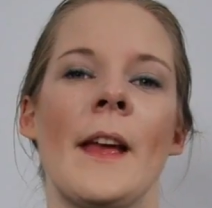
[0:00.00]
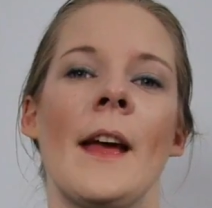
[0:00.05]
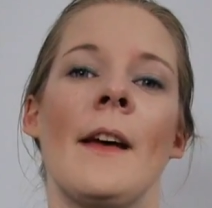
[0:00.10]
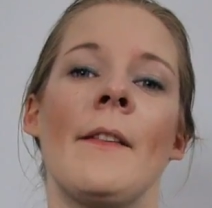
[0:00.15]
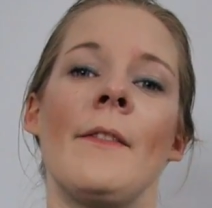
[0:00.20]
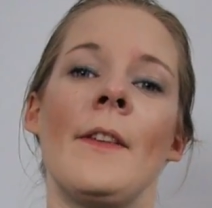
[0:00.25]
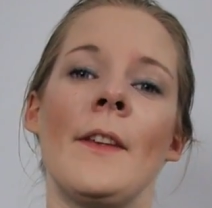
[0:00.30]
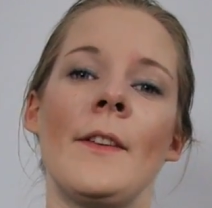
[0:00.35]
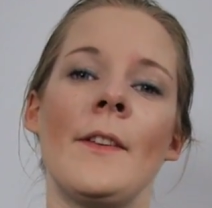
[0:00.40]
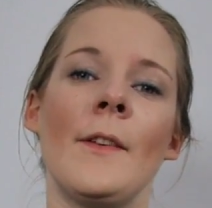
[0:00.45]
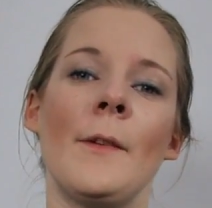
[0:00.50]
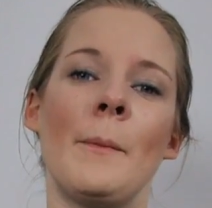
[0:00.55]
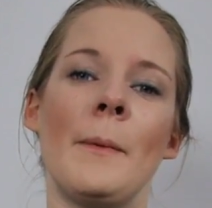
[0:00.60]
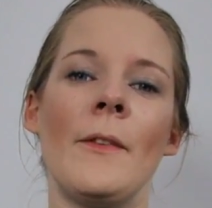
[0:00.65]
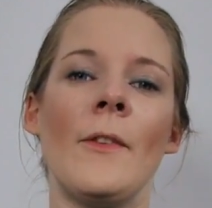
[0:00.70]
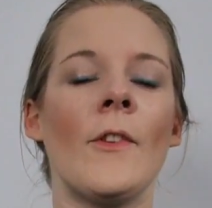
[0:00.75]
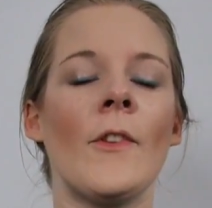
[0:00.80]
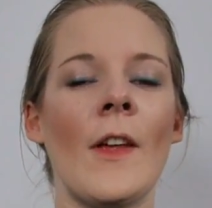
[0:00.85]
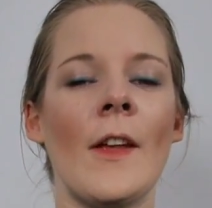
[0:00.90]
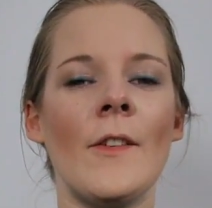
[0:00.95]
This has
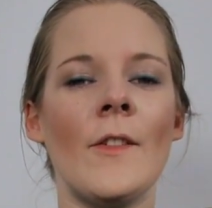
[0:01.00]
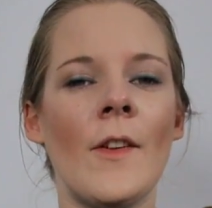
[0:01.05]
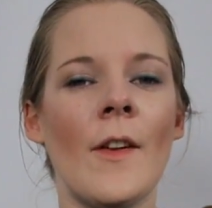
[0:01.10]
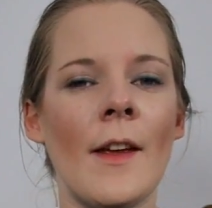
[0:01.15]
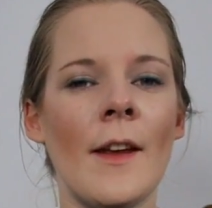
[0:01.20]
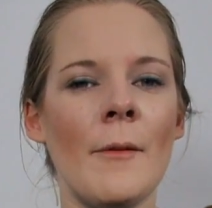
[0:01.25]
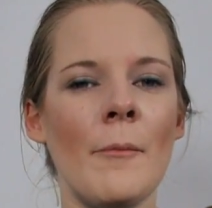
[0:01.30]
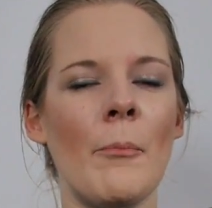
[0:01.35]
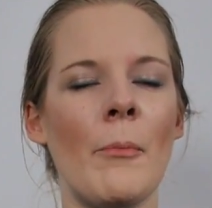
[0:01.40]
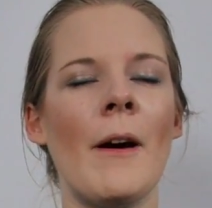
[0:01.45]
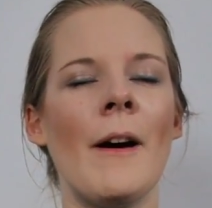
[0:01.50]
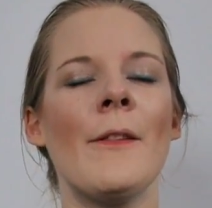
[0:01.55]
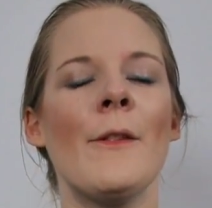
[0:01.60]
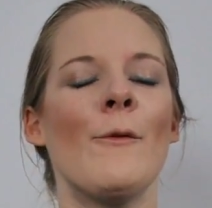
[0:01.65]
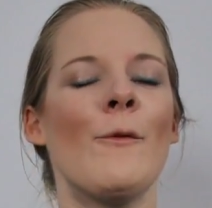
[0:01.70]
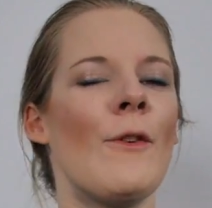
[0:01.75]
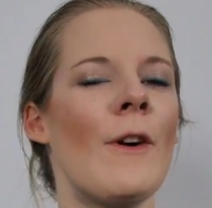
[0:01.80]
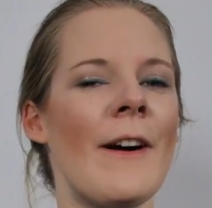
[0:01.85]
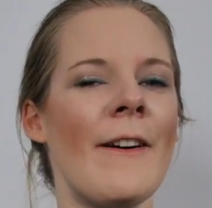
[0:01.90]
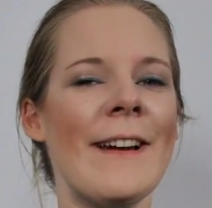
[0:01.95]
been sent in by the
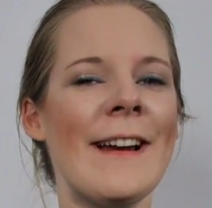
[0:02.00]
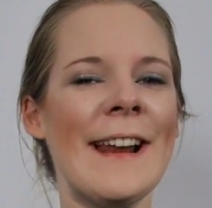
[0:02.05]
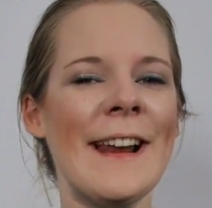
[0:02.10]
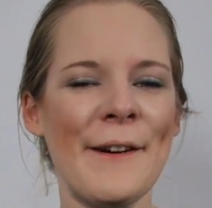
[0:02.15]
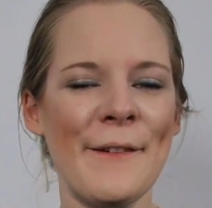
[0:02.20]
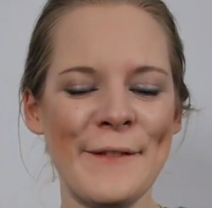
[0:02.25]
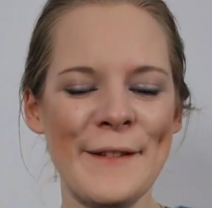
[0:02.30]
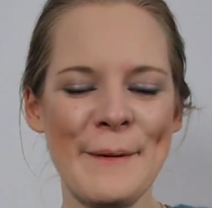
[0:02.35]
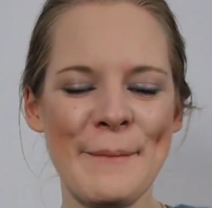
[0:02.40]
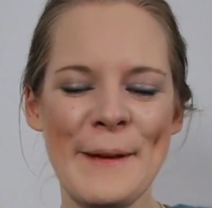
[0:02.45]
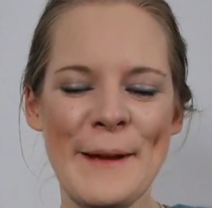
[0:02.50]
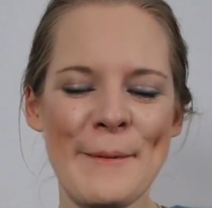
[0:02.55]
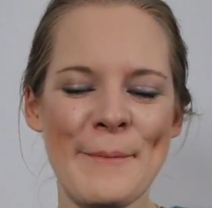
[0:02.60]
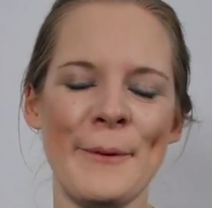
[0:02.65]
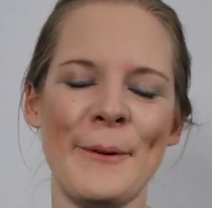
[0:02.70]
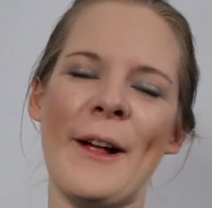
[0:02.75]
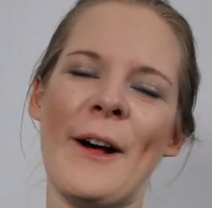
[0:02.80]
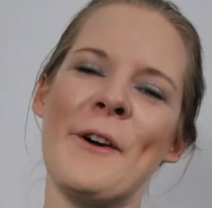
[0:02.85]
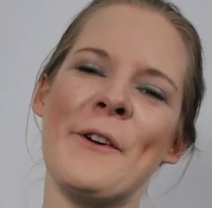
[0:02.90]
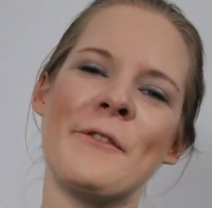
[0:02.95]
very lovely
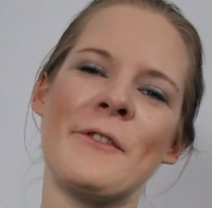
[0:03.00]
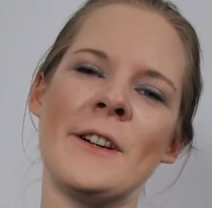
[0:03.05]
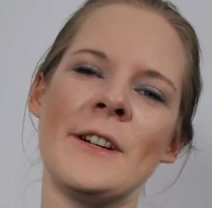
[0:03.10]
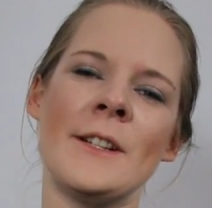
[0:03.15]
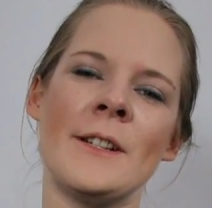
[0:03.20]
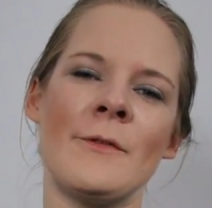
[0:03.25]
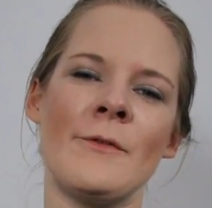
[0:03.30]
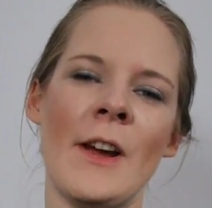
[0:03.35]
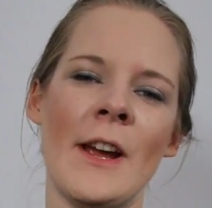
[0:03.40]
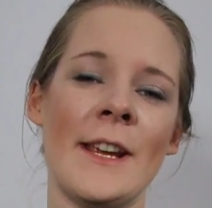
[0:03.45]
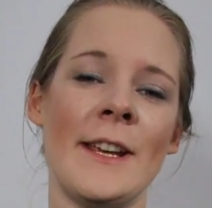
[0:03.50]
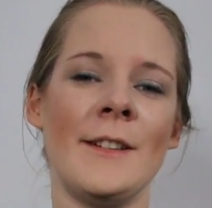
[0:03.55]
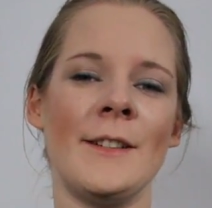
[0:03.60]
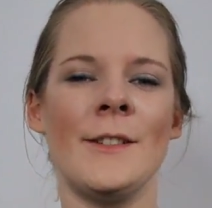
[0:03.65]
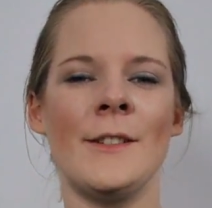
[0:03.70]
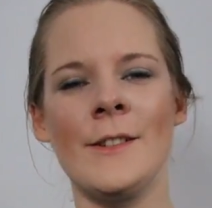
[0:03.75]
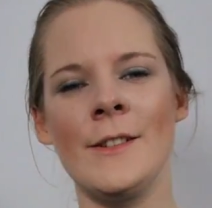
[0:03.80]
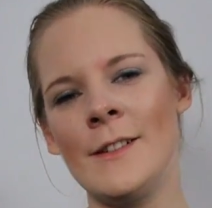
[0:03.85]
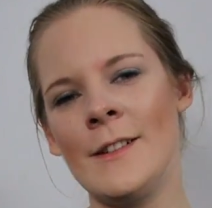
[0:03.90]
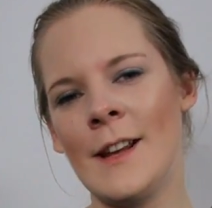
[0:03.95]
people over at DeBecky
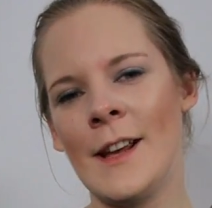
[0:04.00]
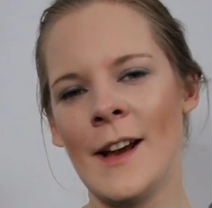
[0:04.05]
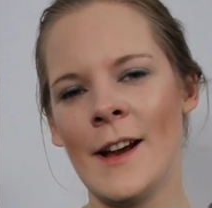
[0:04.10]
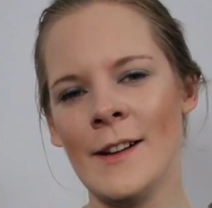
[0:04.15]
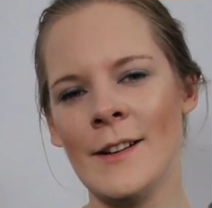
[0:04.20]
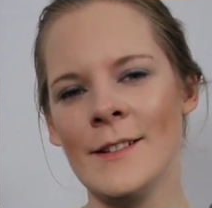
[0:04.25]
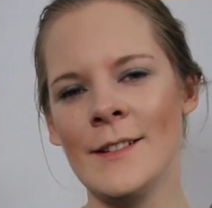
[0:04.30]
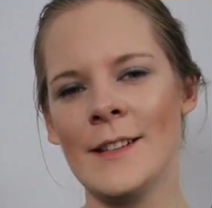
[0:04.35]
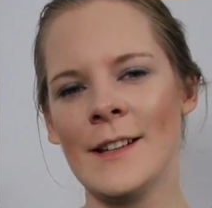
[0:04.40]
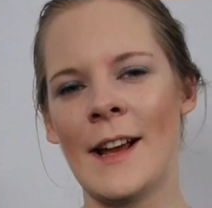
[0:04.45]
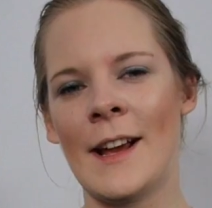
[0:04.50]
Studios,